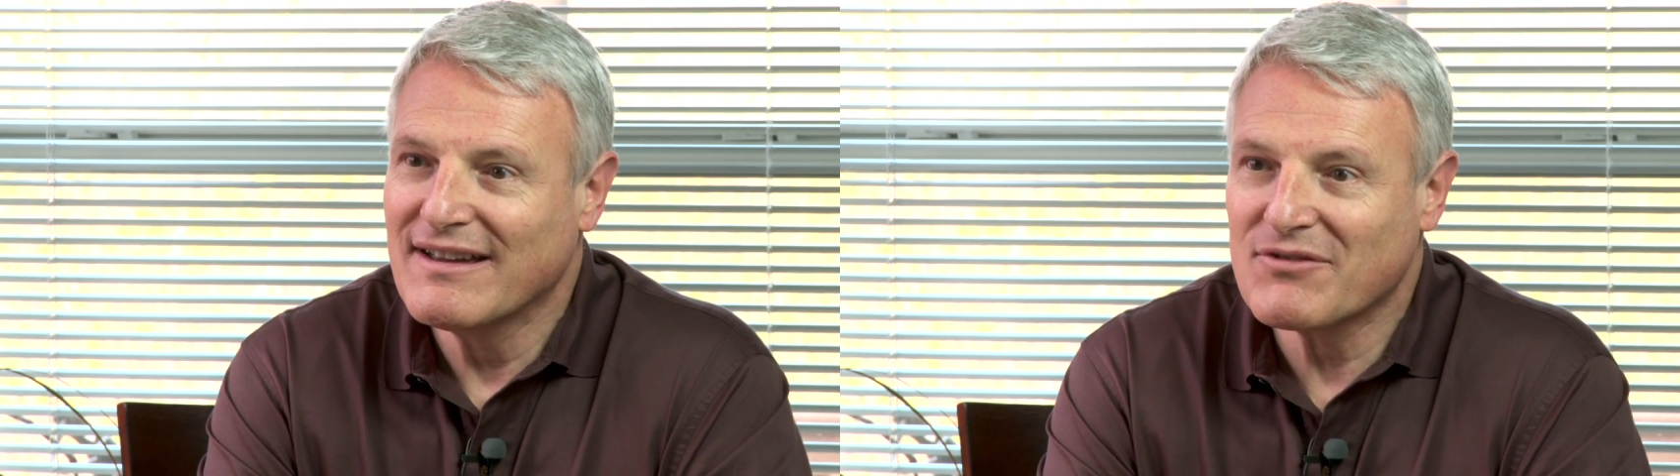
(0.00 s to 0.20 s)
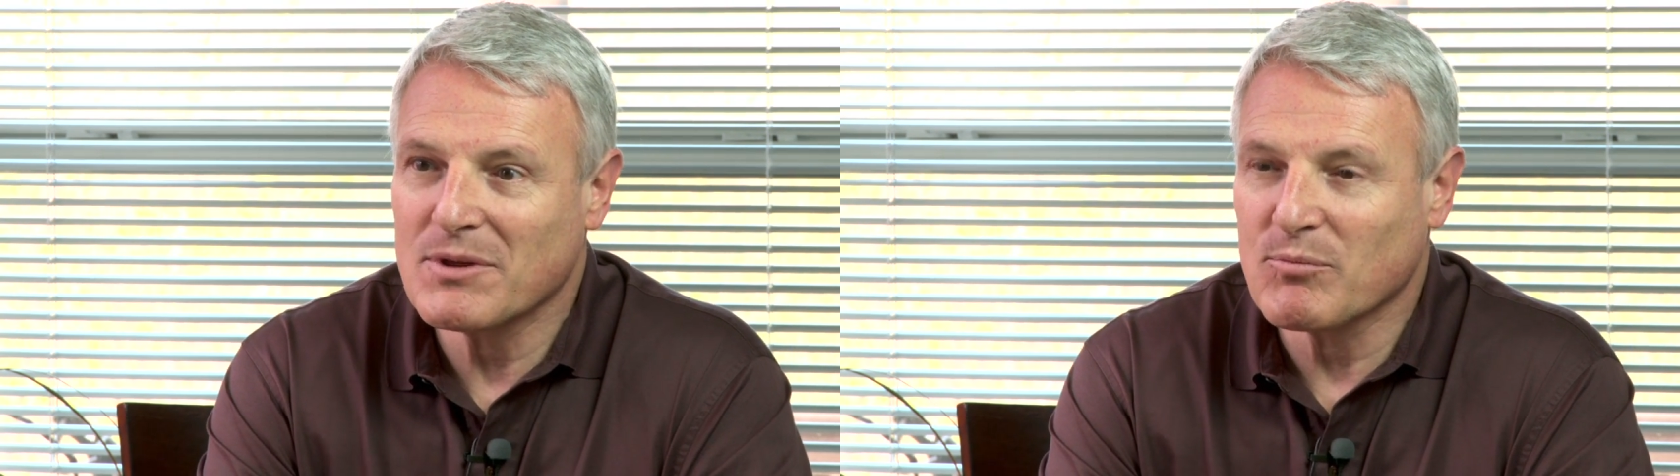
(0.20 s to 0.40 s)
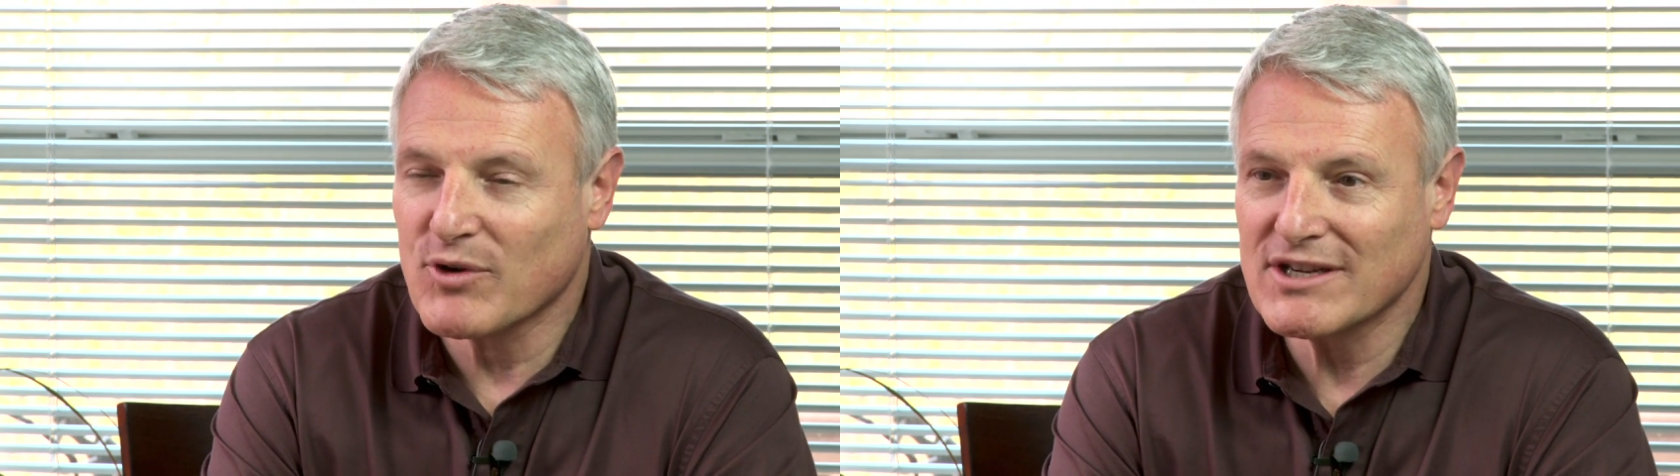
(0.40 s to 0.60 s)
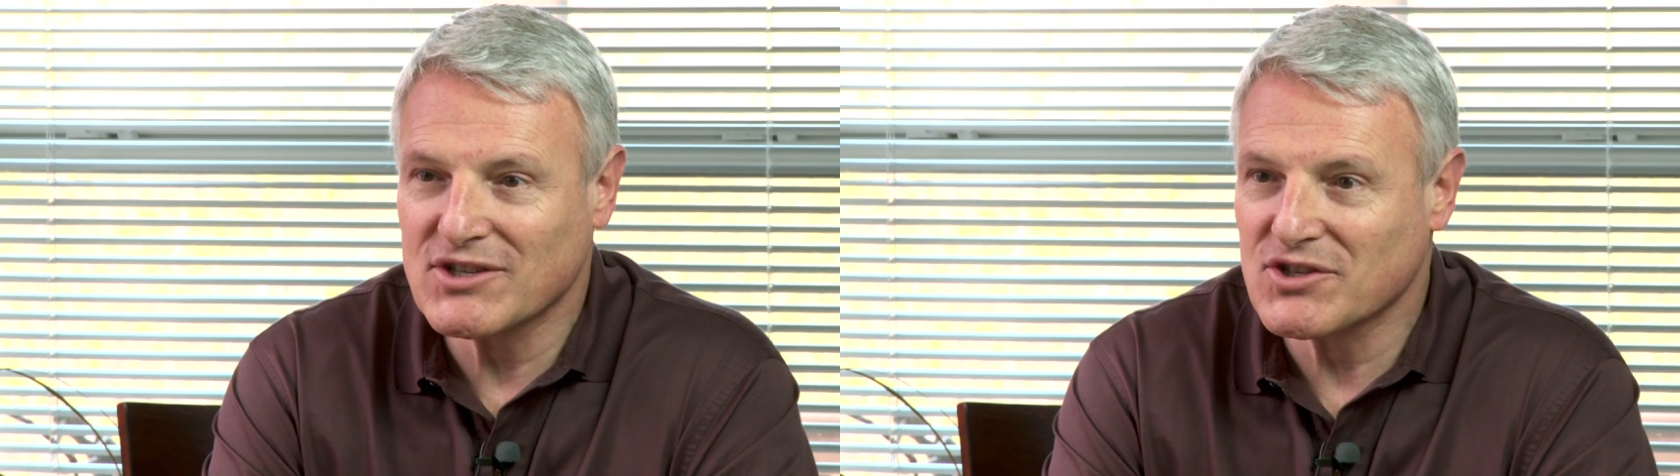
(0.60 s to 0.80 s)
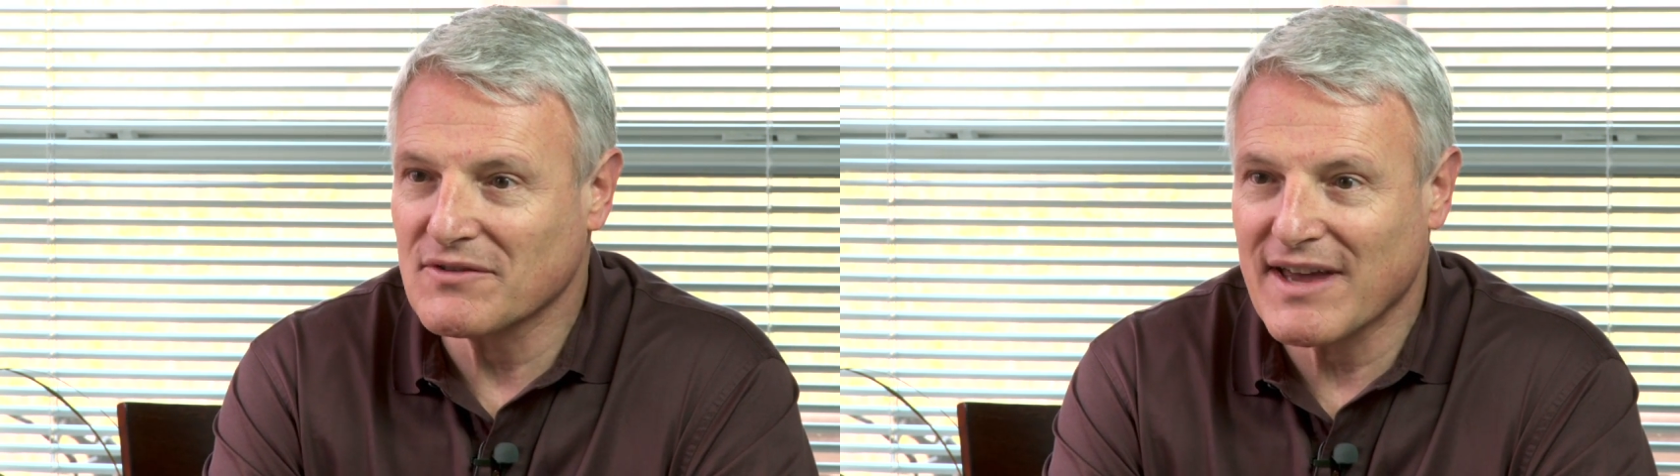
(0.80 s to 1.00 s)
from the
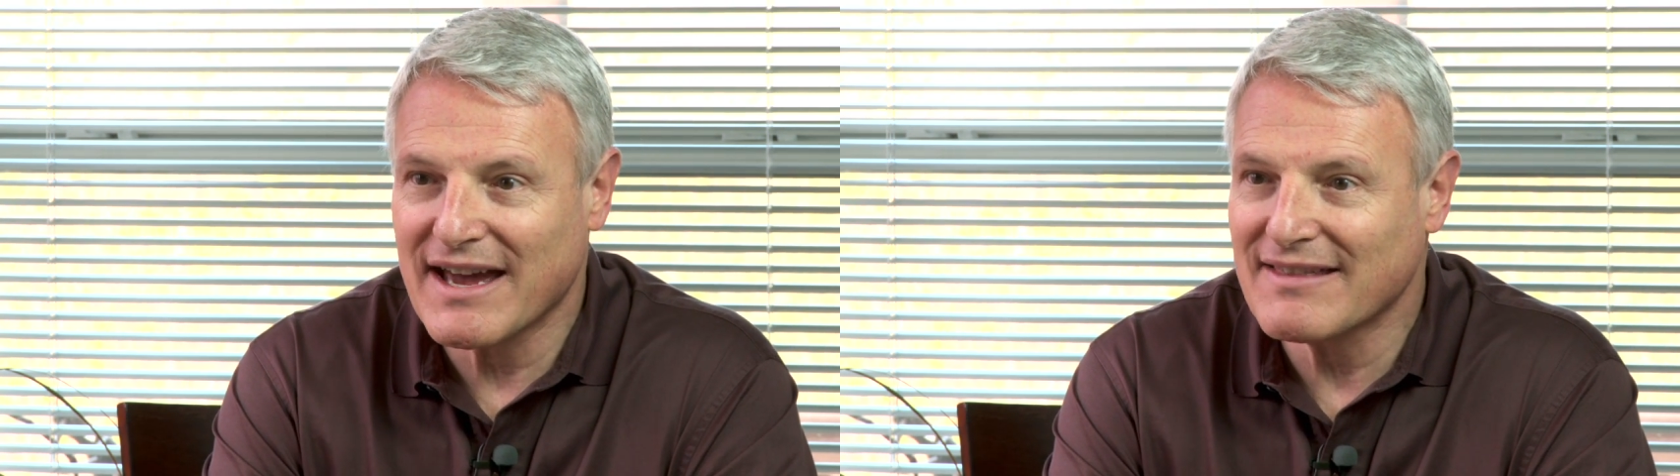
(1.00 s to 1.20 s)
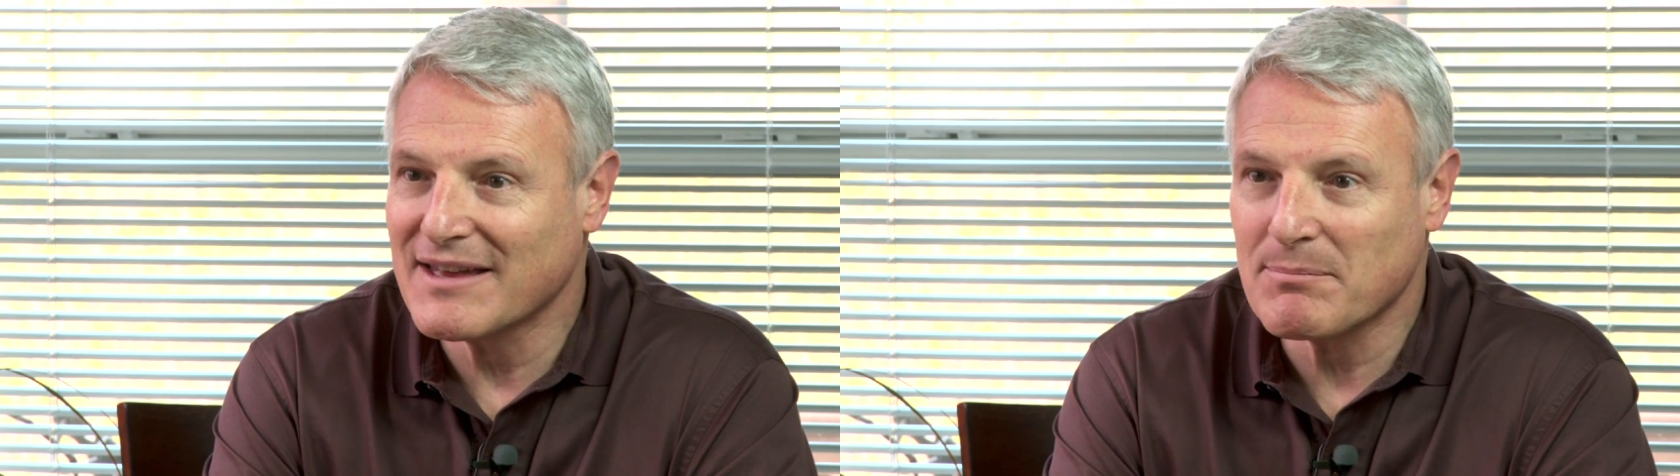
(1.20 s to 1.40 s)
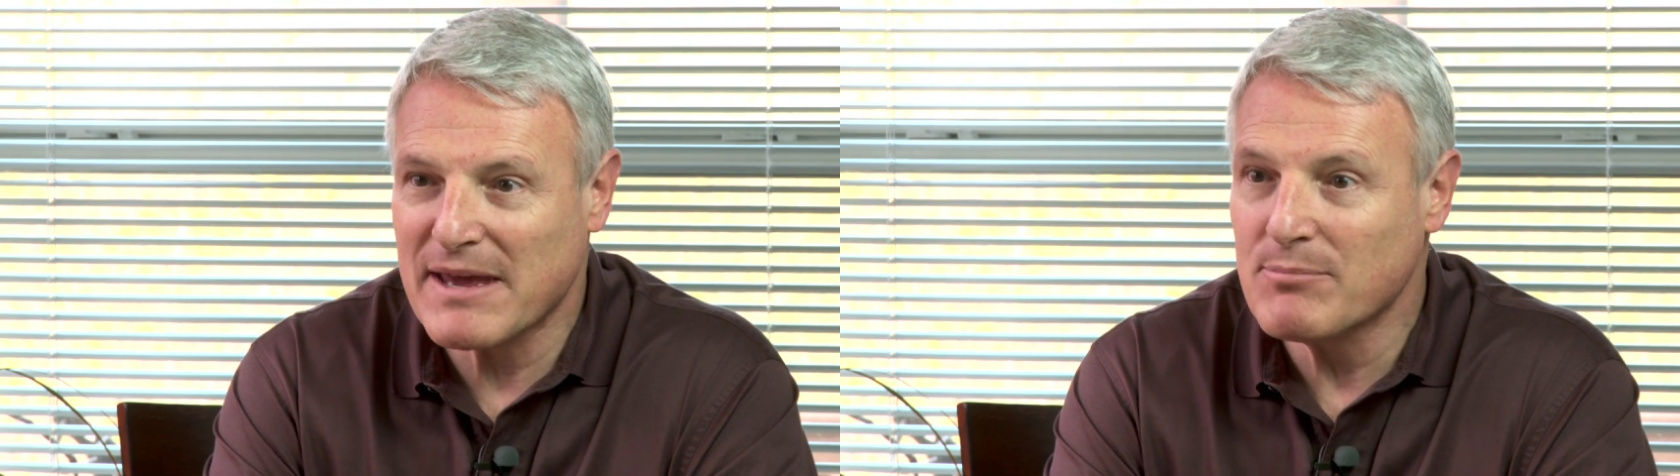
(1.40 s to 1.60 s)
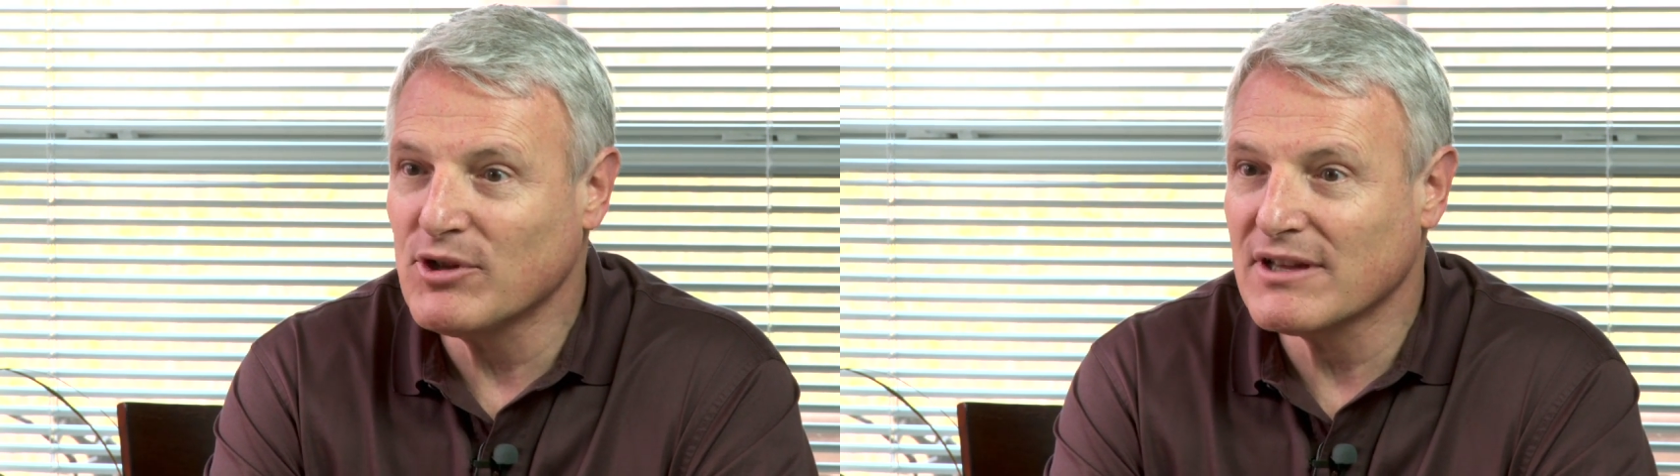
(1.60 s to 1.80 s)
presence of God that people